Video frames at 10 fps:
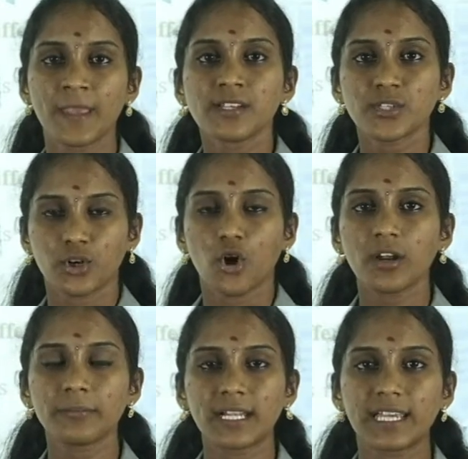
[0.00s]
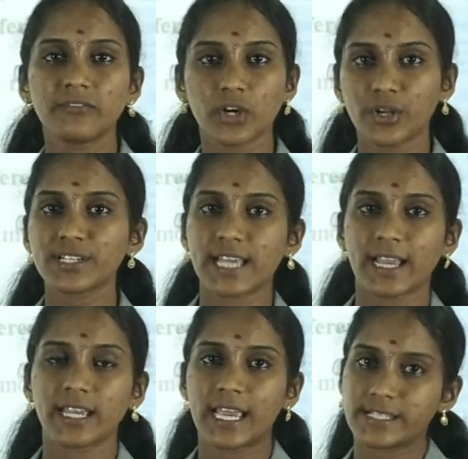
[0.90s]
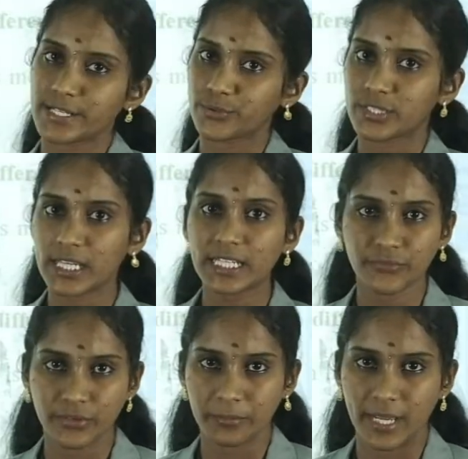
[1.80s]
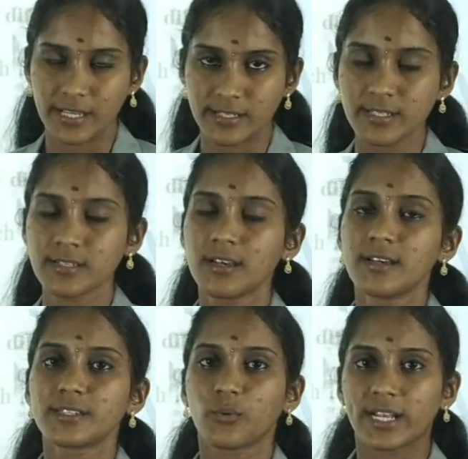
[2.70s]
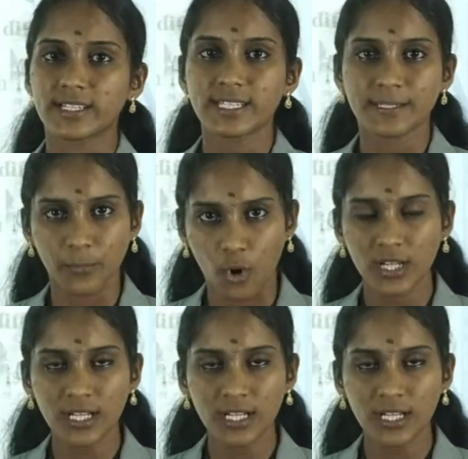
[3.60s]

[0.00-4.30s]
So normally we are going to segregate into three different bases. So one is small,